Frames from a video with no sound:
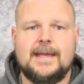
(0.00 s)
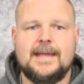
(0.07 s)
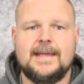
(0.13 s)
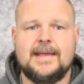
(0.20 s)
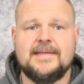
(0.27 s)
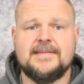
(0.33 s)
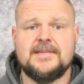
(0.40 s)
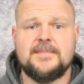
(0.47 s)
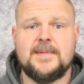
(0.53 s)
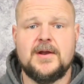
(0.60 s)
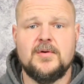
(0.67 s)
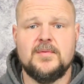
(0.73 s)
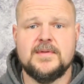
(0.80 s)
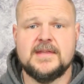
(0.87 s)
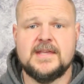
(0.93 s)
Hey guys, it's
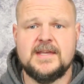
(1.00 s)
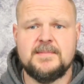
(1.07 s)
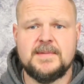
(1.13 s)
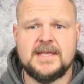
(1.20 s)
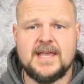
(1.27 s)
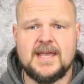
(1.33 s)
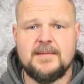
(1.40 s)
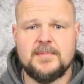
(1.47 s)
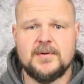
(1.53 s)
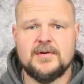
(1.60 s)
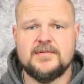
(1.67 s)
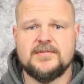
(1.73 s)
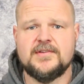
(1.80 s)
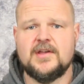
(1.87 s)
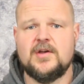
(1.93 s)
Barrett with the Gimpy
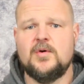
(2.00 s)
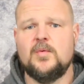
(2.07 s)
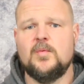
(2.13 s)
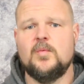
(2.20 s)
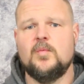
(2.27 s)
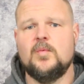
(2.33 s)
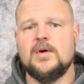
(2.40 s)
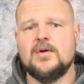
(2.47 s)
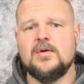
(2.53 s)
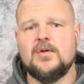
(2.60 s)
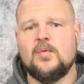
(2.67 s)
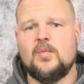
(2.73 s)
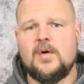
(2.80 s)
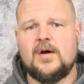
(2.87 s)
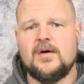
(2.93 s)
Camper. So we're going
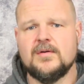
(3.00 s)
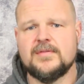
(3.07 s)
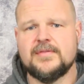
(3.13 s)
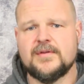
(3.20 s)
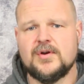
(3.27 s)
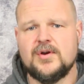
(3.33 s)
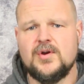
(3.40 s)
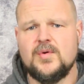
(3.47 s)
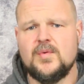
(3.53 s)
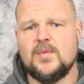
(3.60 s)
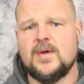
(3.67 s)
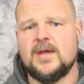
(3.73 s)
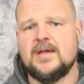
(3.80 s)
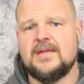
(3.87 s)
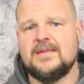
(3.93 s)
to walk
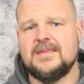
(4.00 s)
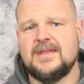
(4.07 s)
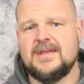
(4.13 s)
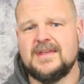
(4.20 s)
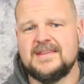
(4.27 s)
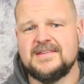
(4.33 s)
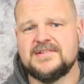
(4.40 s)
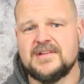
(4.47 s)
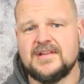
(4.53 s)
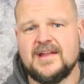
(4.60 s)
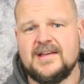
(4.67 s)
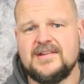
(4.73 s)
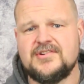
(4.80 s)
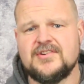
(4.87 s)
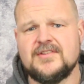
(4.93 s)
through the
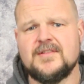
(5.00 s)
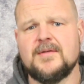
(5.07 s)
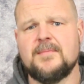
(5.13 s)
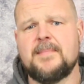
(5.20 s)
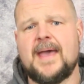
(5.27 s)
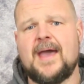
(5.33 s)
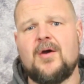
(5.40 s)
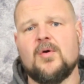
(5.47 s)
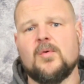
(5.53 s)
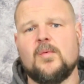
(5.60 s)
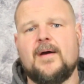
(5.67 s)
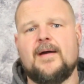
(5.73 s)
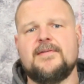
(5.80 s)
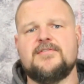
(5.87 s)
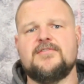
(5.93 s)
installation of the Power
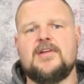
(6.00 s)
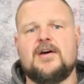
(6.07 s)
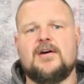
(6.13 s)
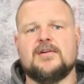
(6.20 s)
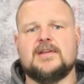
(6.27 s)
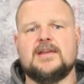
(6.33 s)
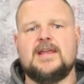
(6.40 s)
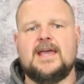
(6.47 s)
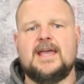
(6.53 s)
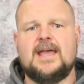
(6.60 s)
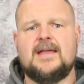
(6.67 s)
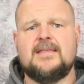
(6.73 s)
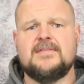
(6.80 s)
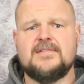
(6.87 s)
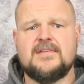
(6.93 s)
Watchdog today.
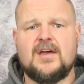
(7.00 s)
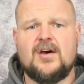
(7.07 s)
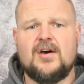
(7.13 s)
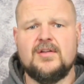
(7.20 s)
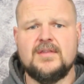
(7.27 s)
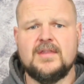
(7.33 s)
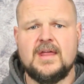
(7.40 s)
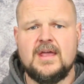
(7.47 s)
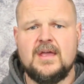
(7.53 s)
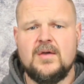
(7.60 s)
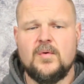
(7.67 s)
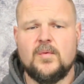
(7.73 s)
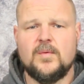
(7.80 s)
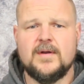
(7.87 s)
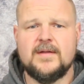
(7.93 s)
I installed
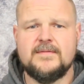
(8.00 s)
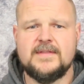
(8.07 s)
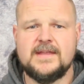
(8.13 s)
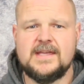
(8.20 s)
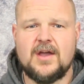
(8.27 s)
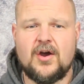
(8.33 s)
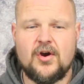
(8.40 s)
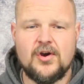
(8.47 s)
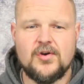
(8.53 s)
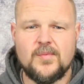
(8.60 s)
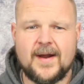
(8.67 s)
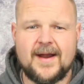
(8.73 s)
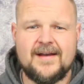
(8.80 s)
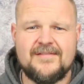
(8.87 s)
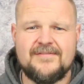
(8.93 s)
one of the
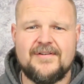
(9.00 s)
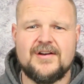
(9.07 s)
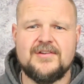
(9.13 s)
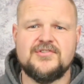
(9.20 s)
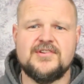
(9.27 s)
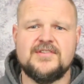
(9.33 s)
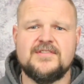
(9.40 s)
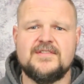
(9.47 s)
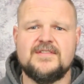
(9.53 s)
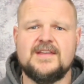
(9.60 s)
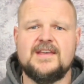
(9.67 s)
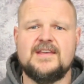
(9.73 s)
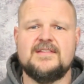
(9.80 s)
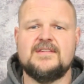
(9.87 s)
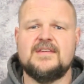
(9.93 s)
hardwired versions of
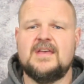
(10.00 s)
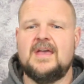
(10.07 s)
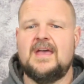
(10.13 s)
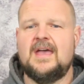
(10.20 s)
these.